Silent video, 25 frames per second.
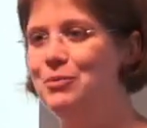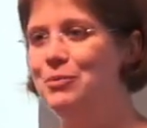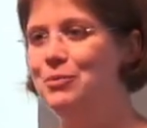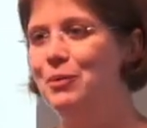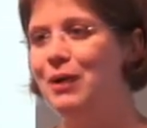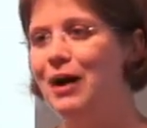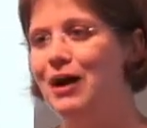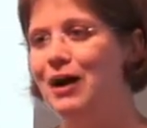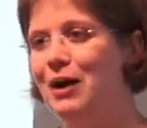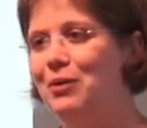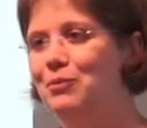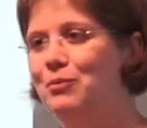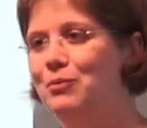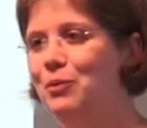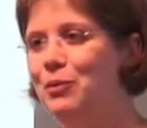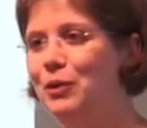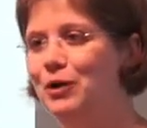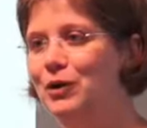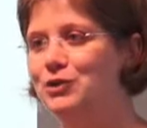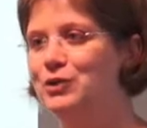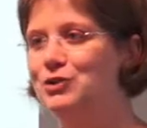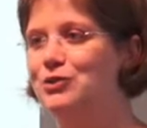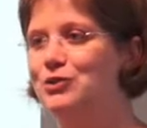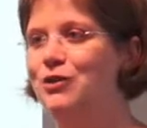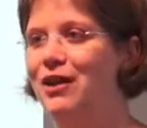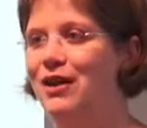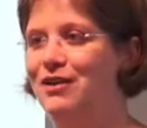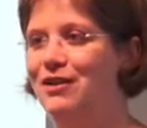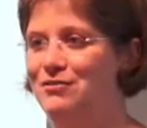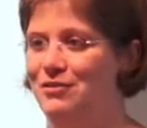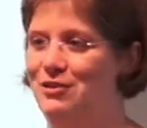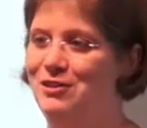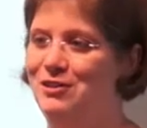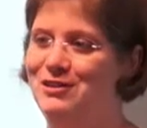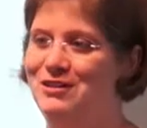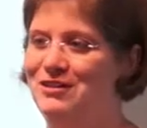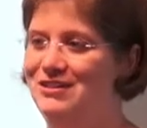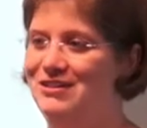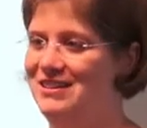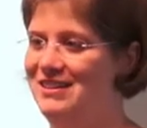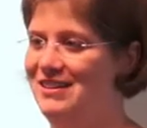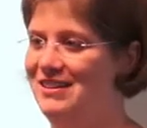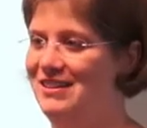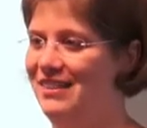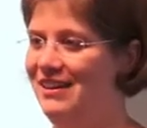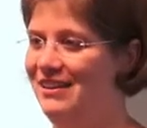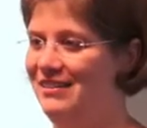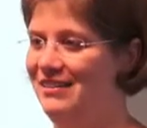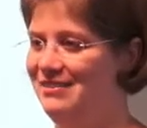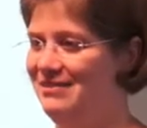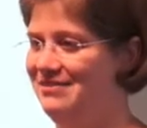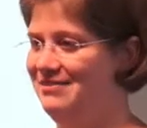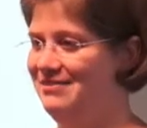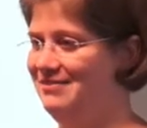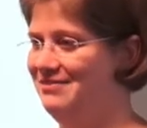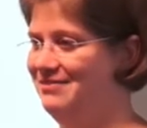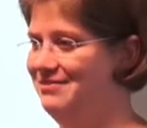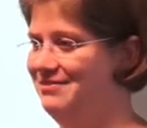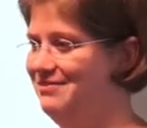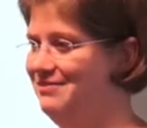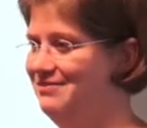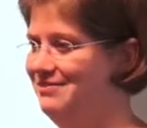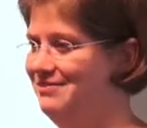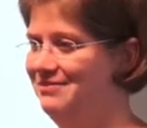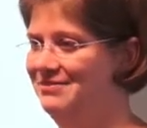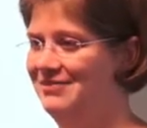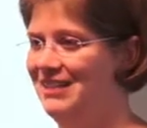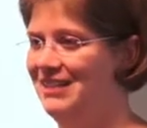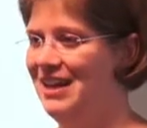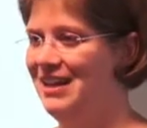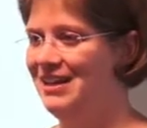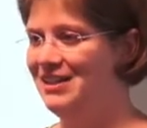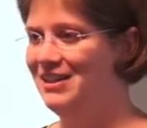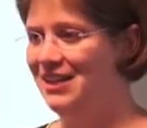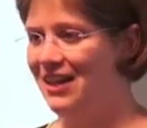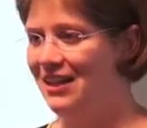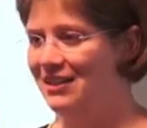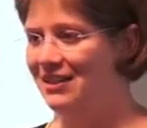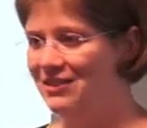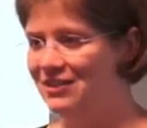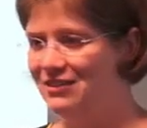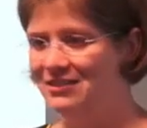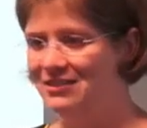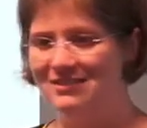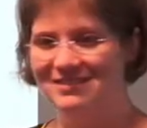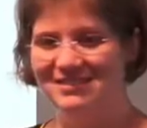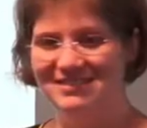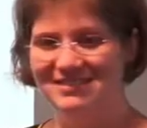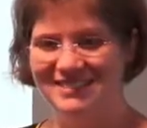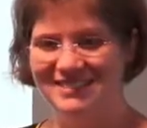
um, what you have also seen there. Um, I